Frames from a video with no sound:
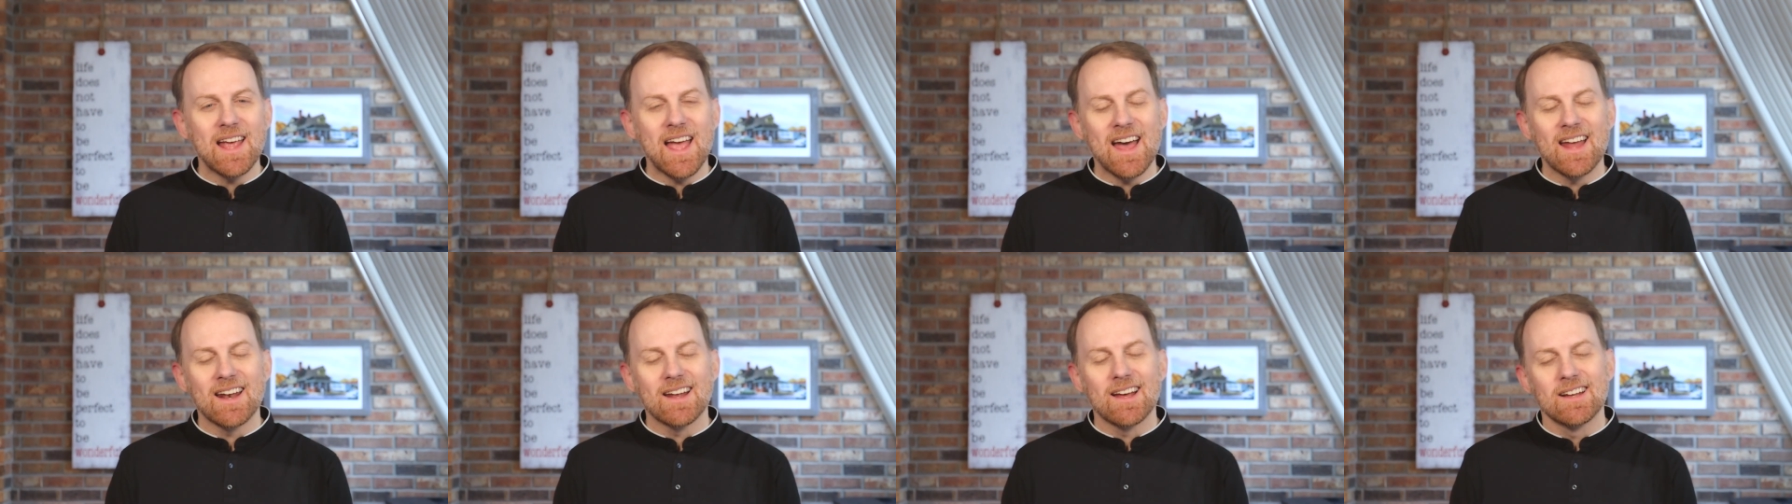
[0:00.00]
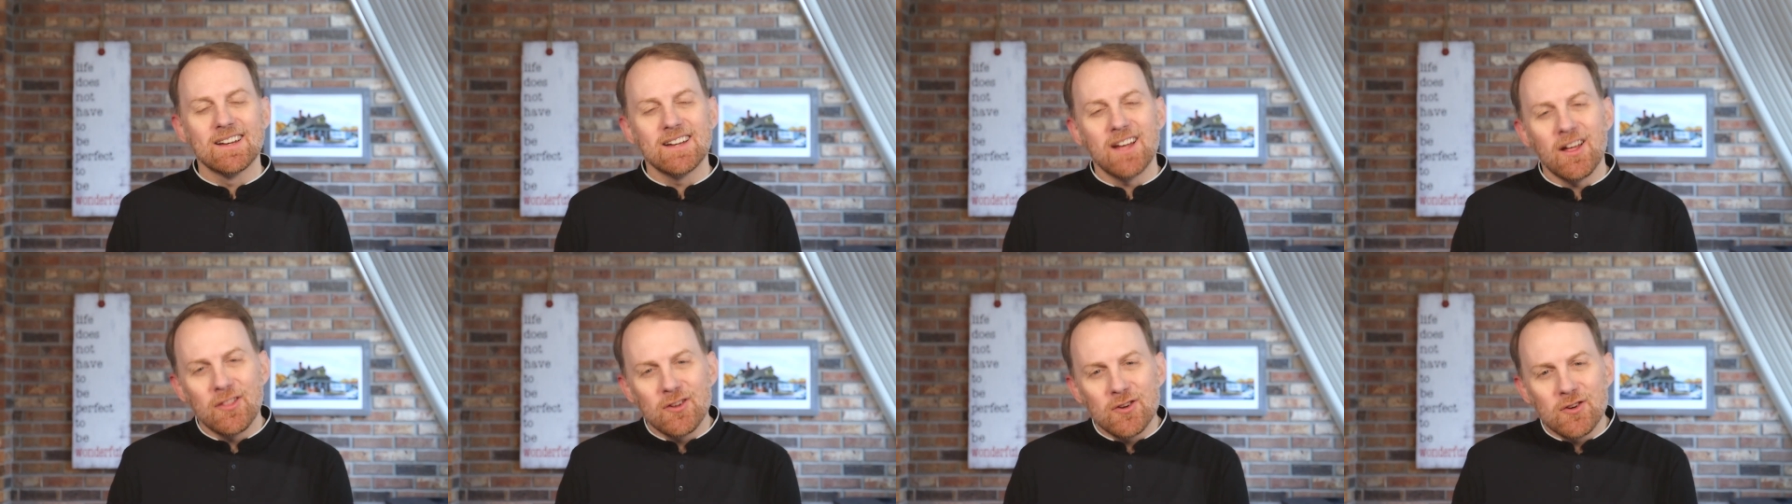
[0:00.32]
at
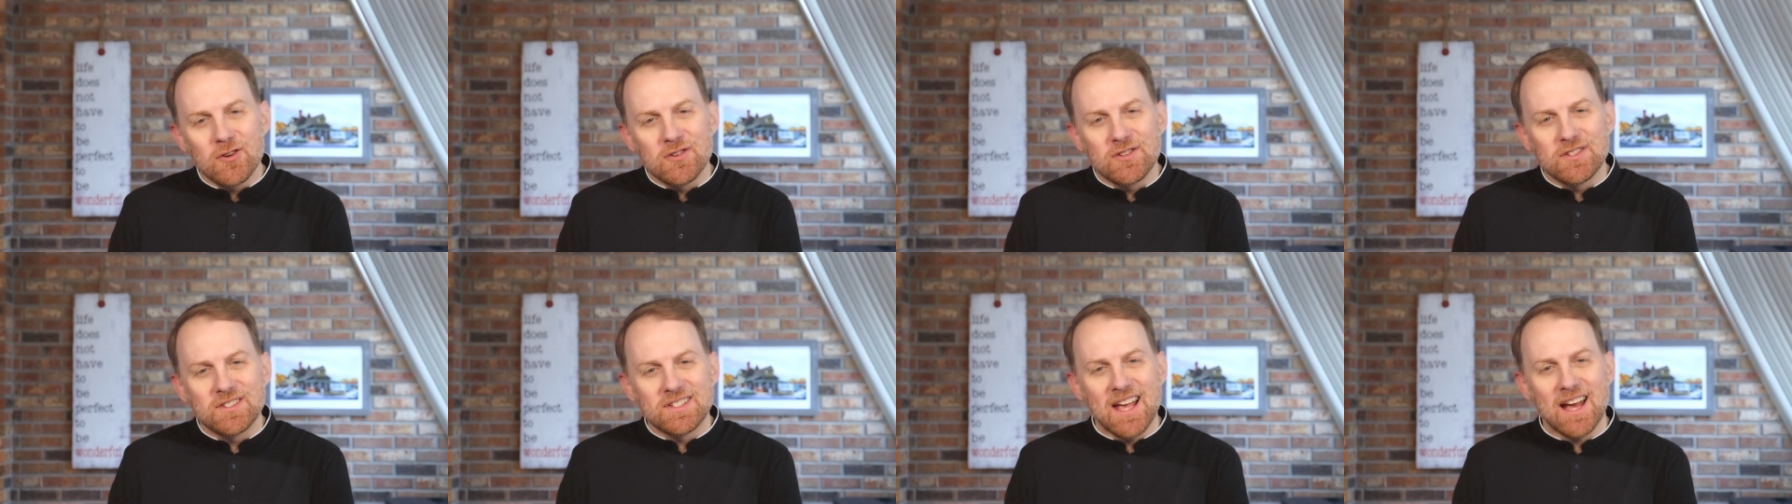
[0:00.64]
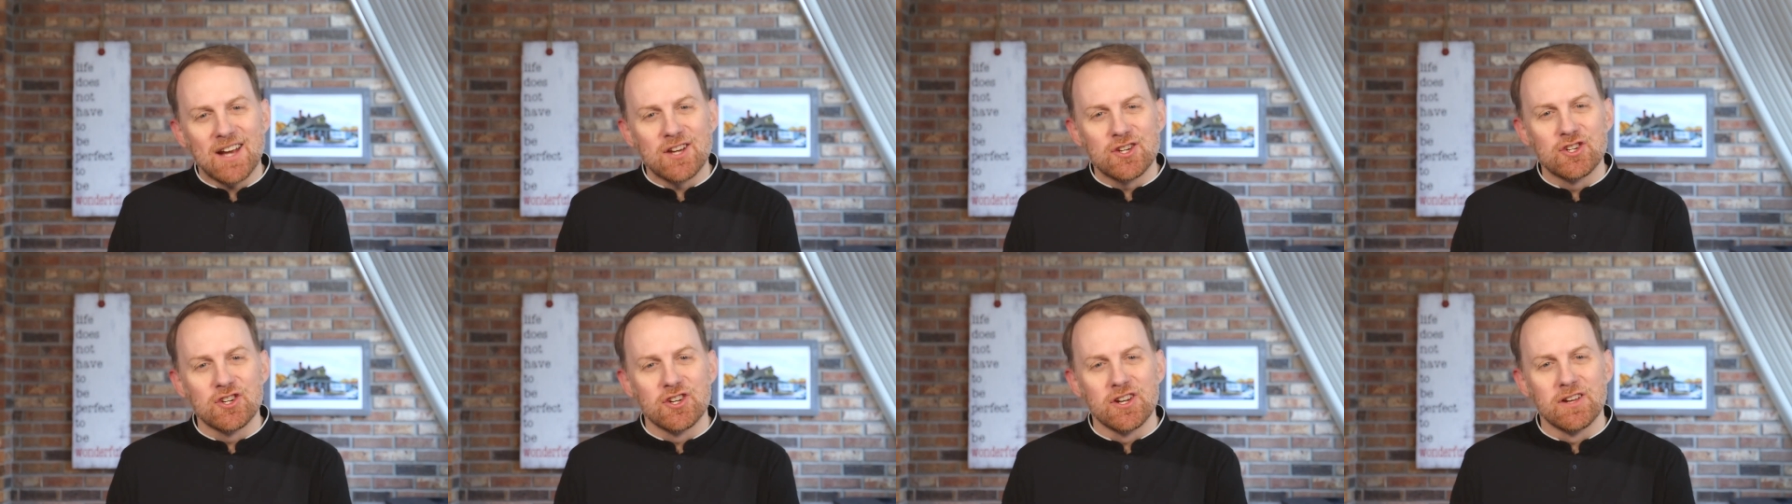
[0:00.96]
another
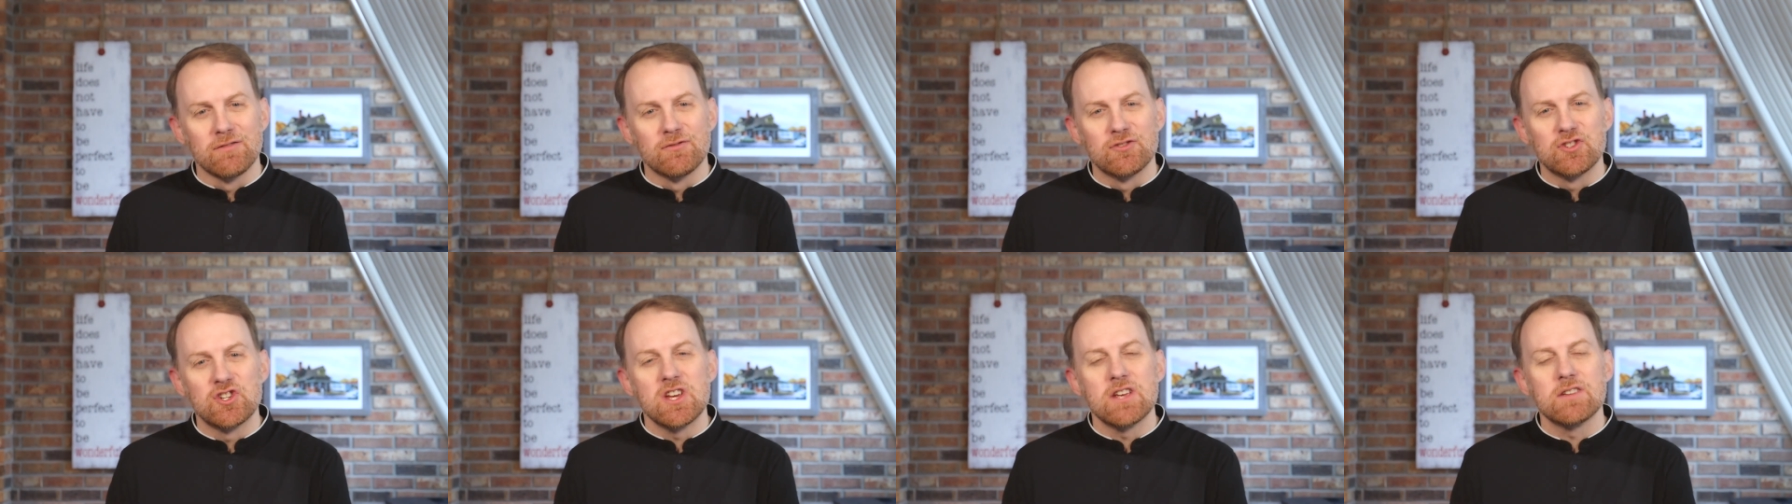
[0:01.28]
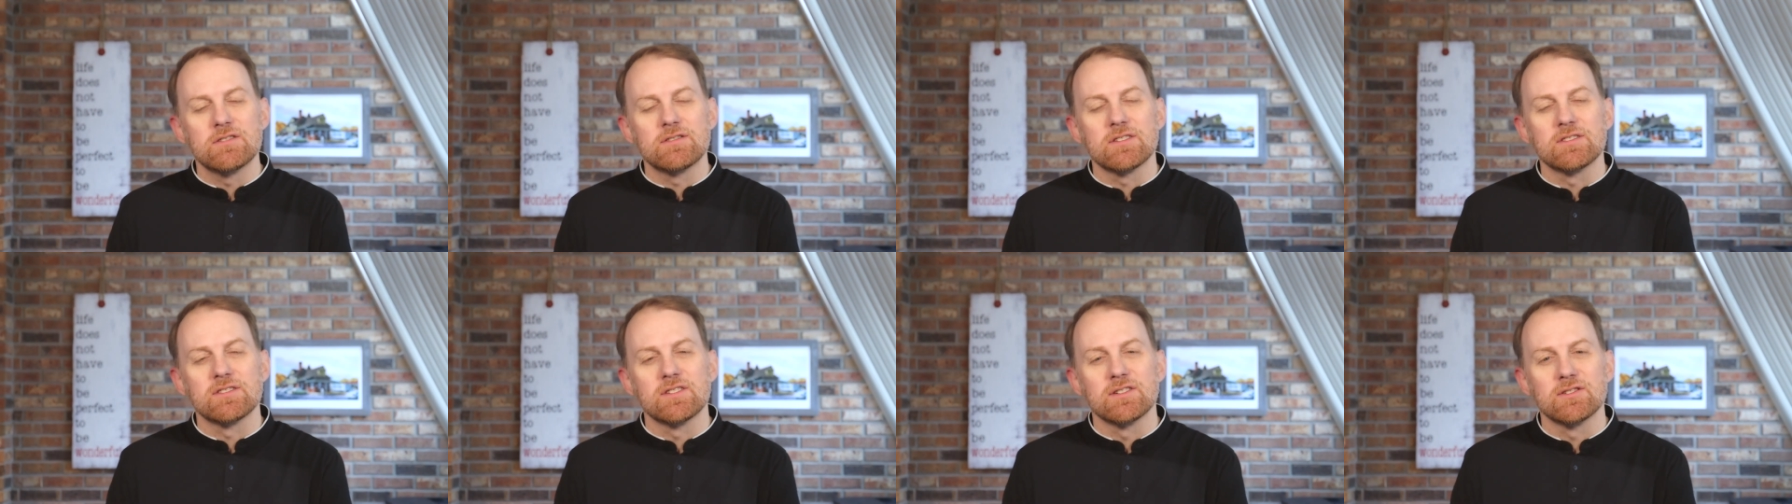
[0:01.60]
section of
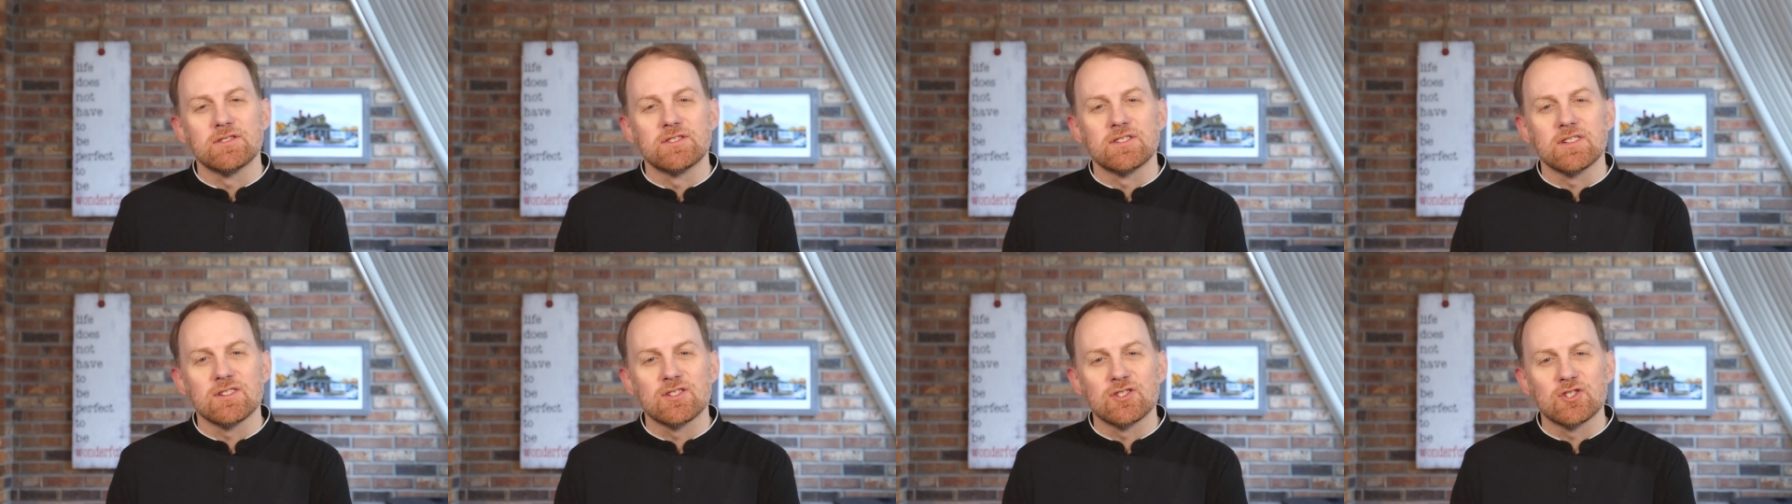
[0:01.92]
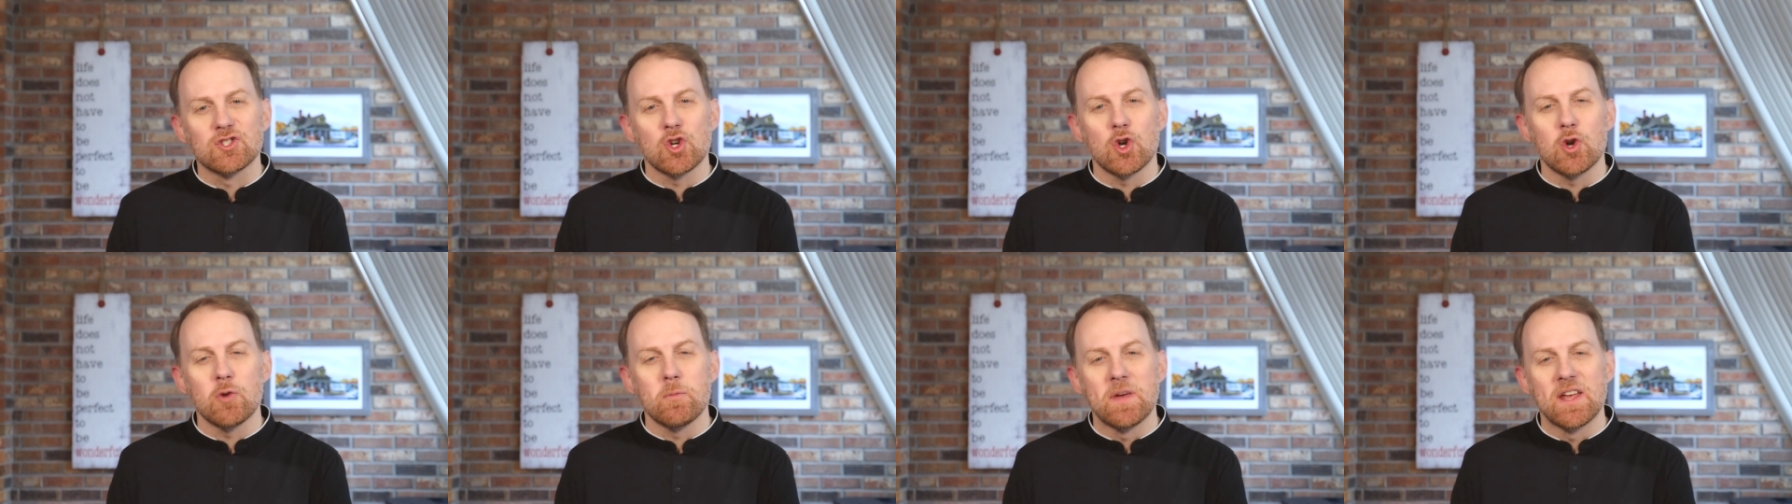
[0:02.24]
Jesus'
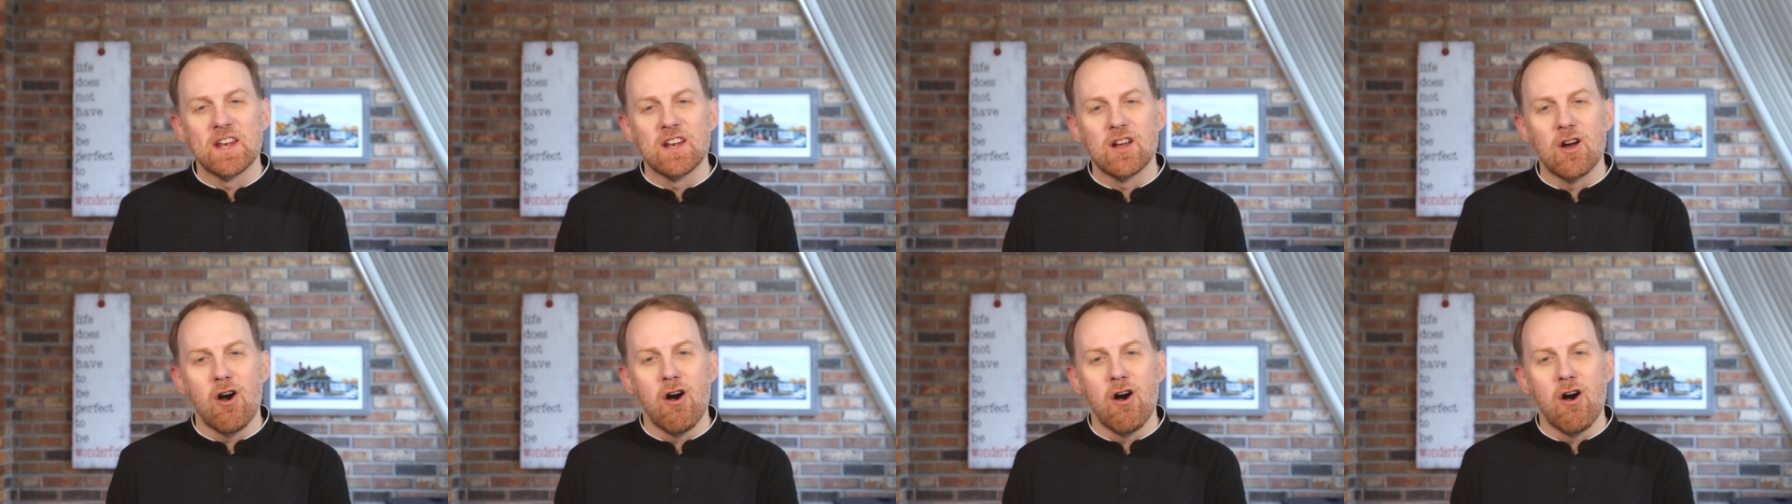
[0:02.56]
Sermon